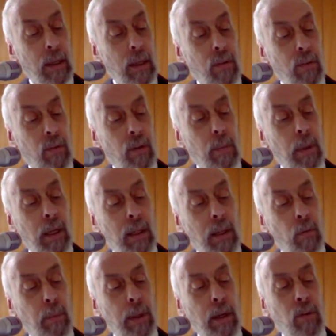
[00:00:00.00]
Similar
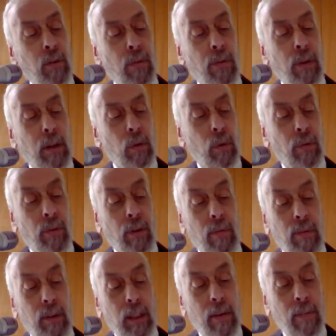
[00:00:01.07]
expressions are used in
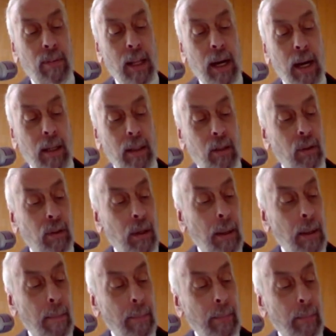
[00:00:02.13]
Videvdat,
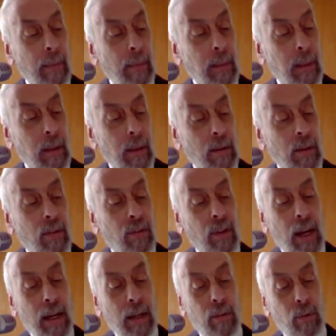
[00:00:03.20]
the
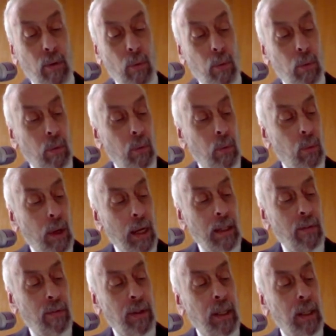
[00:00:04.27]
size of one
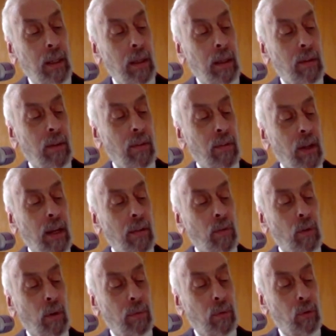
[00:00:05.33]
finger, the size
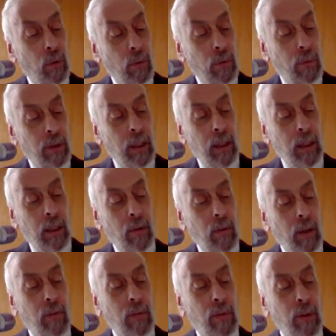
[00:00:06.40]
of two fingers,
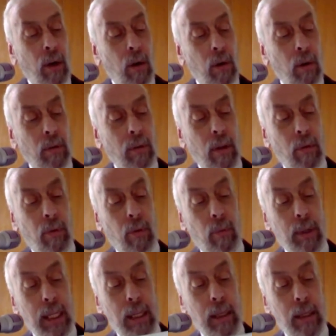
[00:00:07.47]
and for all the
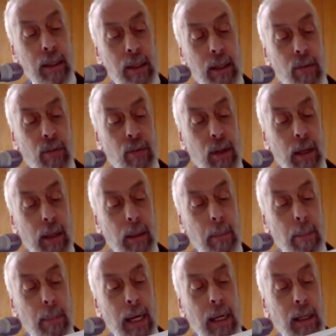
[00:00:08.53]
three, the same
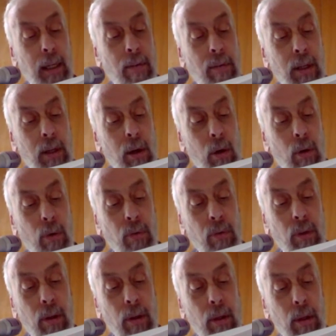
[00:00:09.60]
Pahlavi gloss,